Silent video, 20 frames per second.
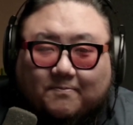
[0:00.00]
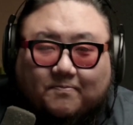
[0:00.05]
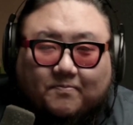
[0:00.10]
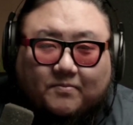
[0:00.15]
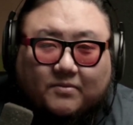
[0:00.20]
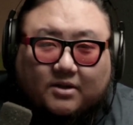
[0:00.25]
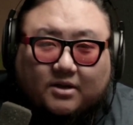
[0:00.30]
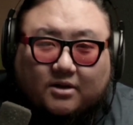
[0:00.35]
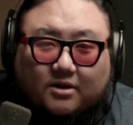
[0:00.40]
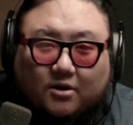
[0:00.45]

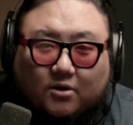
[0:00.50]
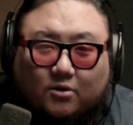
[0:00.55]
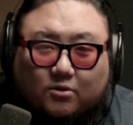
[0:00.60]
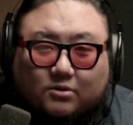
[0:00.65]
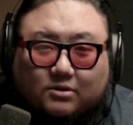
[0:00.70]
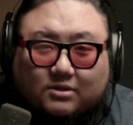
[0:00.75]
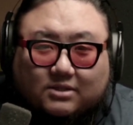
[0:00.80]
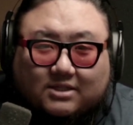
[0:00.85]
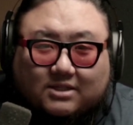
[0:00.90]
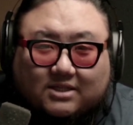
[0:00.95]
You
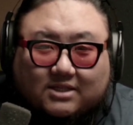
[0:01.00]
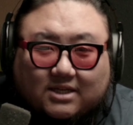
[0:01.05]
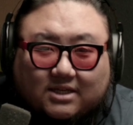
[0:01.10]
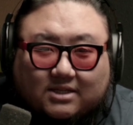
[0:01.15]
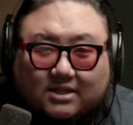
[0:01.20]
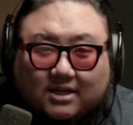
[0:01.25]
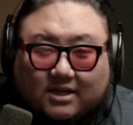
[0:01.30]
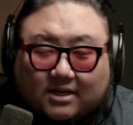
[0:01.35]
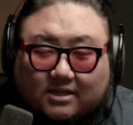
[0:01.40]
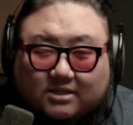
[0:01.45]
know,
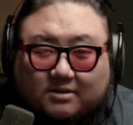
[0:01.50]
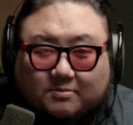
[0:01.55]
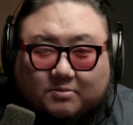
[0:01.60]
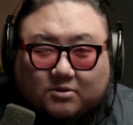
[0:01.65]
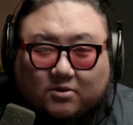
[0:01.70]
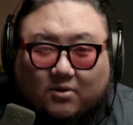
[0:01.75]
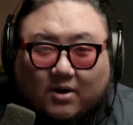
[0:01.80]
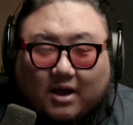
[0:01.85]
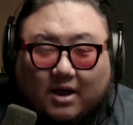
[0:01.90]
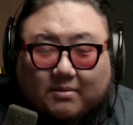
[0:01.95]
hit
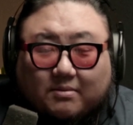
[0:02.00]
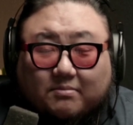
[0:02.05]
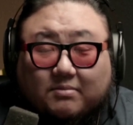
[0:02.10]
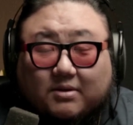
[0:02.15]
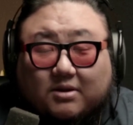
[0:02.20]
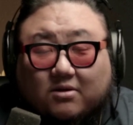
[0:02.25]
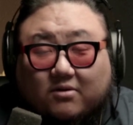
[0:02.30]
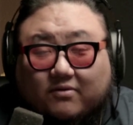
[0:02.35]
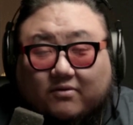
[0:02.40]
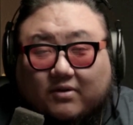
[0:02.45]
subscribe and be
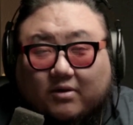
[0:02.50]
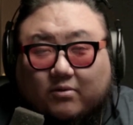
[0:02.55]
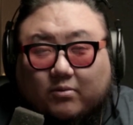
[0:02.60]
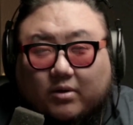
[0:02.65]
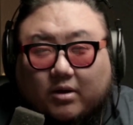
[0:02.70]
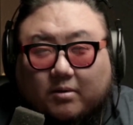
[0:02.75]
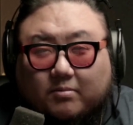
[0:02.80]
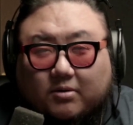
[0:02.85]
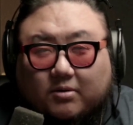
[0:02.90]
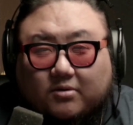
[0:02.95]
notified when we
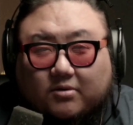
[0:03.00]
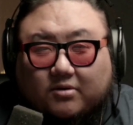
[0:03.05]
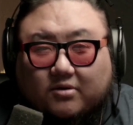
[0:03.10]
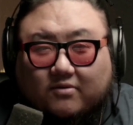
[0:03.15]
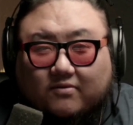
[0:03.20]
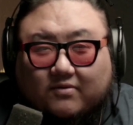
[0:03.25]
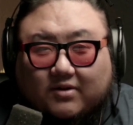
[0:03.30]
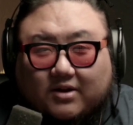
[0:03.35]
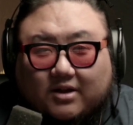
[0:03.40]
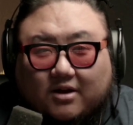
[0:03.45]
upload a new
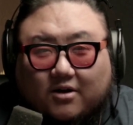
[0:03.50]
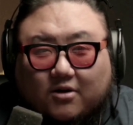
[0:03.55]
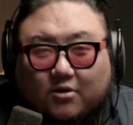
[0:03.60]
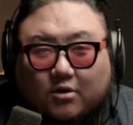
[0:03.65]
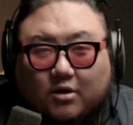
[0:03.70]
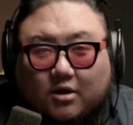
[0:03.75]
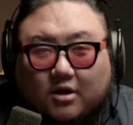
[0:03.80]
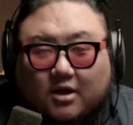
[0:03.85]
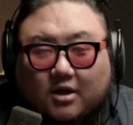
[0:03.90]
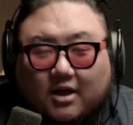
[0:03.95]
video.
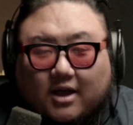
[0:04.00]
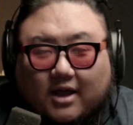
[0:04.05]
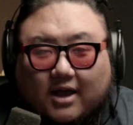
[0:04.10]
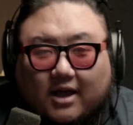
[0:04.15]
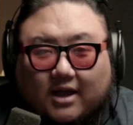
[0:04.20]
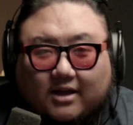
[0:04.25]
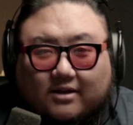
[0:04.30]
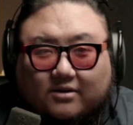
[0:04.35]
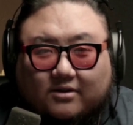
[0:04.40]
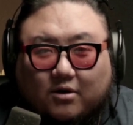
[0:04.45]

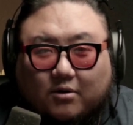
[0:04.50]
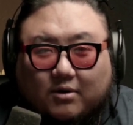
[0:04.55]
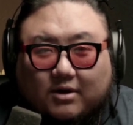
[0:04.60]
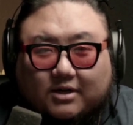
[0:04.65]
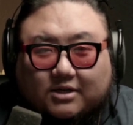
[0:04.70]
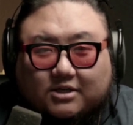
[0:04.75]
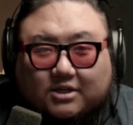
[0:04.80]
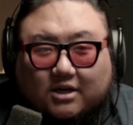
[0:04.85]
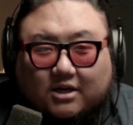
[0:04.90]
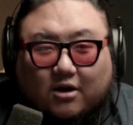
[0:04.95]
And go ahead
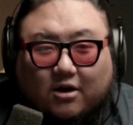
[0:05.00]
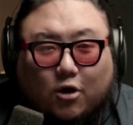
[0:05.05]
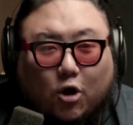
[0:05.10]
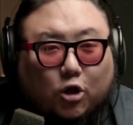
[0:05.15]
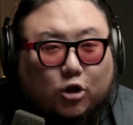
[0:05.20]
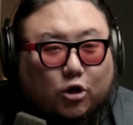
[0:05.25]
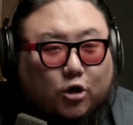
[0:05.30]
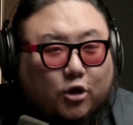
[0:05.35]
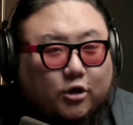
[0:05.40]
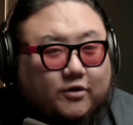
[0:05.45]
and check out
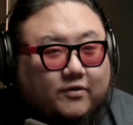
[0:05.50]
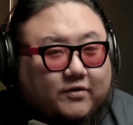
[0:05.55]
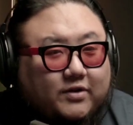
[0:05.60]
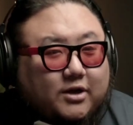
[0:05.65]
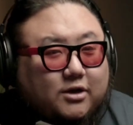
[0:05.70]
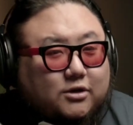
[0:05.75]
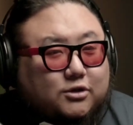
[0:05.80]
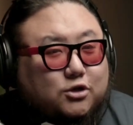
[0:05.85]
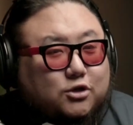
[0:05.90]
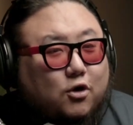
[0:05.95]
all our other
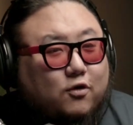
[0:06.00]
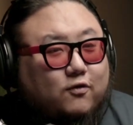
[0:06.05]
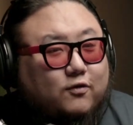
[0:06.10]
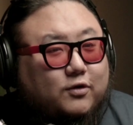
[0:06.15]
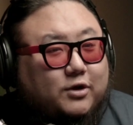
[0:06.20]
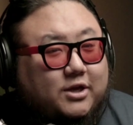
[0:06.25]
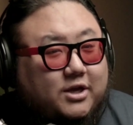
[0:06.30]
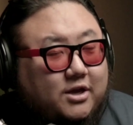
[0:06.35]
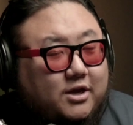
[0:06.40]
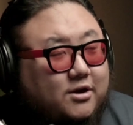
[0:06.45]
videos over
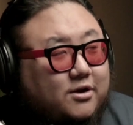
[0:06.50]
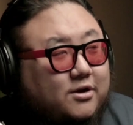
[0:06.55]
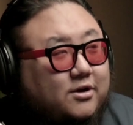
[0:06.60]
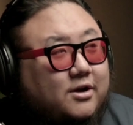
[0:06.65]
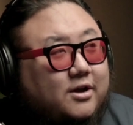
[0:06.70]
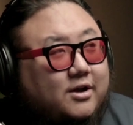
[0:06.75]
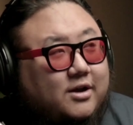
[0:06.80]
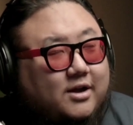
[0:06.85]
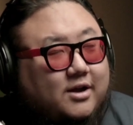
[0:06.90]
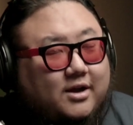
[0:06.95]
here.
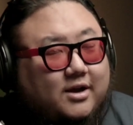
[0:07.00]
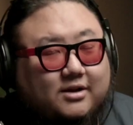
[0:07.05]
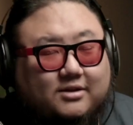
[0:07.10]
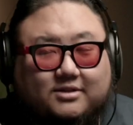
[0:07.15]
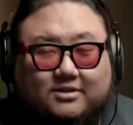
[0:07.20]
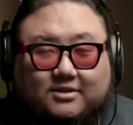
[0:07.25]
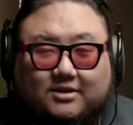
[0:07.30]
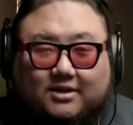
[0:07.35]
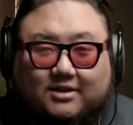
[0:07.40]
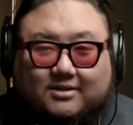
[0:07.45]
And I'll
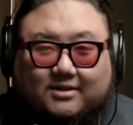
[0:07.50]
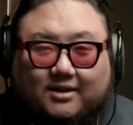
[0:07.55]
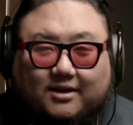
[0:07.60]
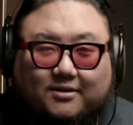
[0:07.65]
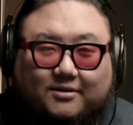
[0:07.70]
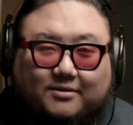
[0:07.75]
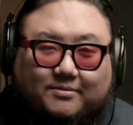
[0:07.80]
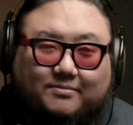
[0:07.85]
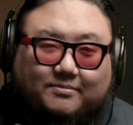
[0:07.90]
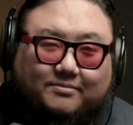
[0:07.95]
see you guys
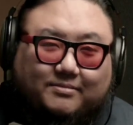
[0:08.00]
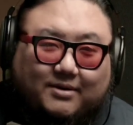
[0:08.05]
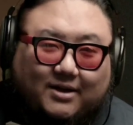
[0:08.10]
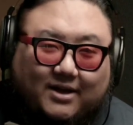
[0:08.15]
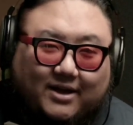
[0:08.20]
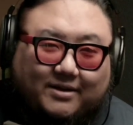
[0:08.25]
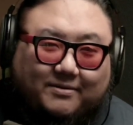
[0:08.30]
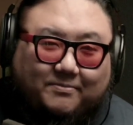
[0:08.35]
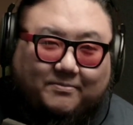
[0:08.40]
later. Bye.